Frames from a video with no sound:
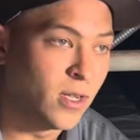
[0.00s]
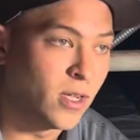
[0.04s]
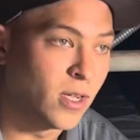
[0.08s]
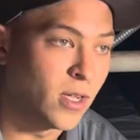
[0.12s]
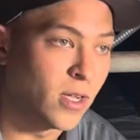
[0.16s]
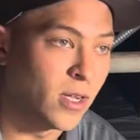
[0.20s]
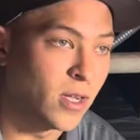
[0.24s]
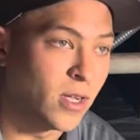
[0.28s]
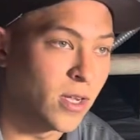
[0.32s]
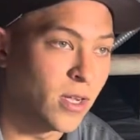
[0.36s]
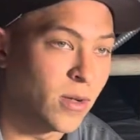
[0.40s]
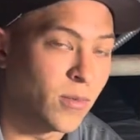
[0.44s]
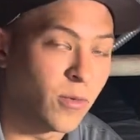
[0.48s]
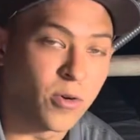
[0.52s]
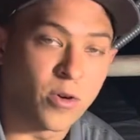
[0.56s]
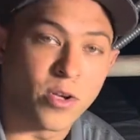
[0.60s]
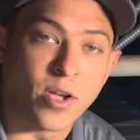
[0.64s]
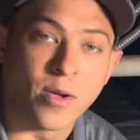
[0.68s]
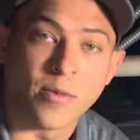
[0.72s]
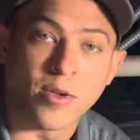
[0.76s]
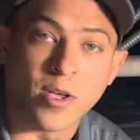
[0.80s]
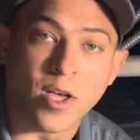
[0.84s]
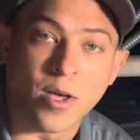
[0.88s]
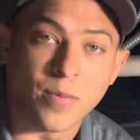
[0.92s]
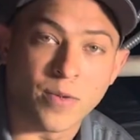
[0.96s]
or
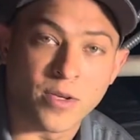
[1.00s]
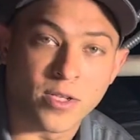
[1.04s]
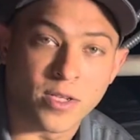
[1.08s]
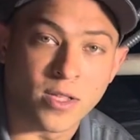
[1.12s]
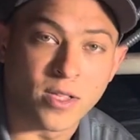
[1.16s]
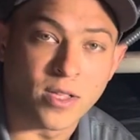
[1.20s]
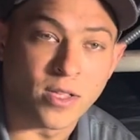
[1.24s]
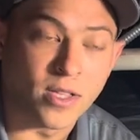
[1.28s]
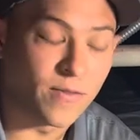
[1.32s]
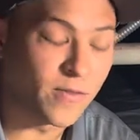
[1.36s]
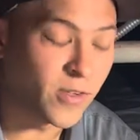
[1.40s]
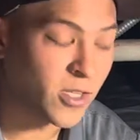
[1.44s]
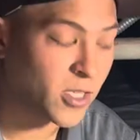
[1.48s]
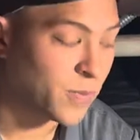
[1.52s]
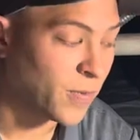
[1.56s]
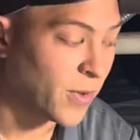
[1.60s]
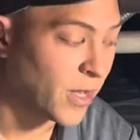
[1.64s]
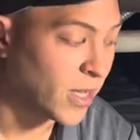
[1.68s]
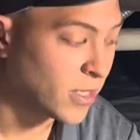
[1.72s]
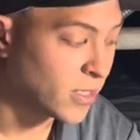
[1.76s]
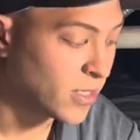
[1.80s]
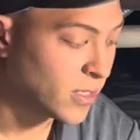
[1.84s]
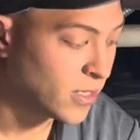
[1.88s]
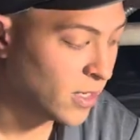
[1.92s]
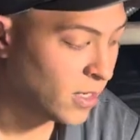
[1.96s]
coming up into the living
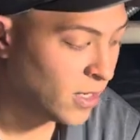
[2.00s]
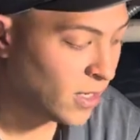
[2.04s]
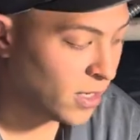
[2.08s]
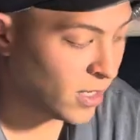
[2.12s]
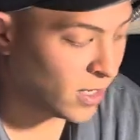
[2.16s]
space.